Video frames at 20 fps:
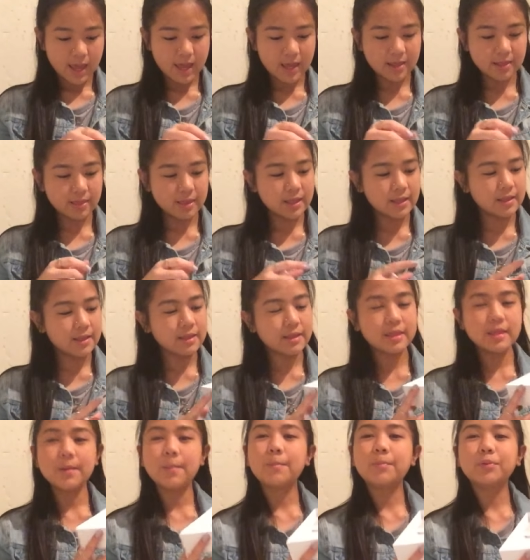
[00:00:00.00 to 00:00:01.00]
and
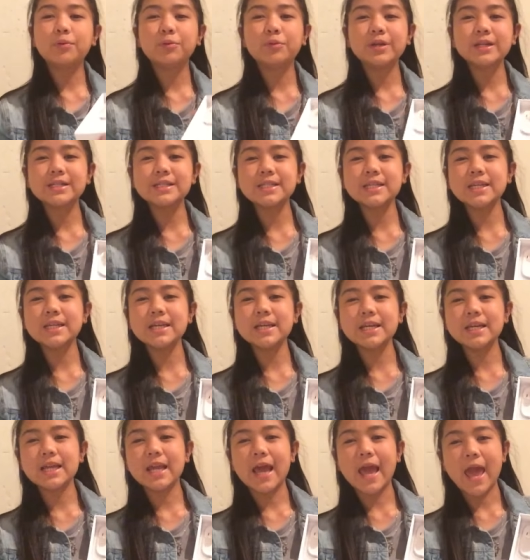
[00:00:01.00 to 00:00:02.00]
then the
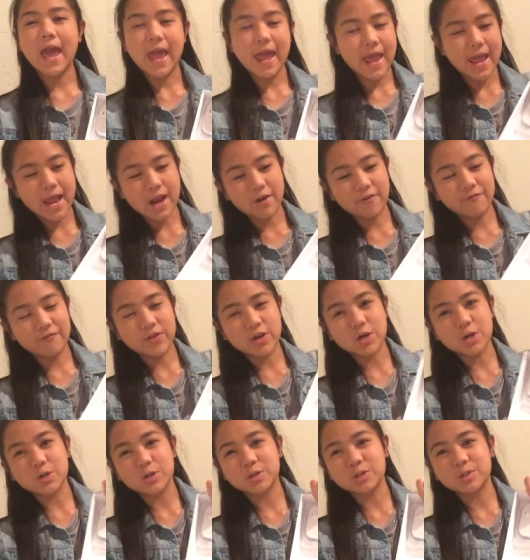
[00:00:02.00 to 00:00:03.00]
pretty
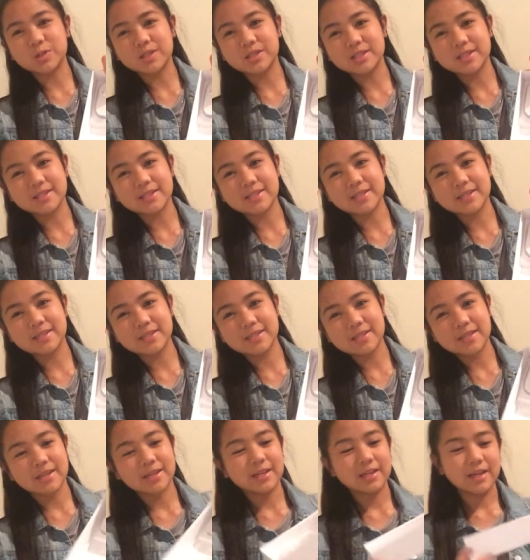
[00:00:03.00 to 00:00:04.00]
earphones.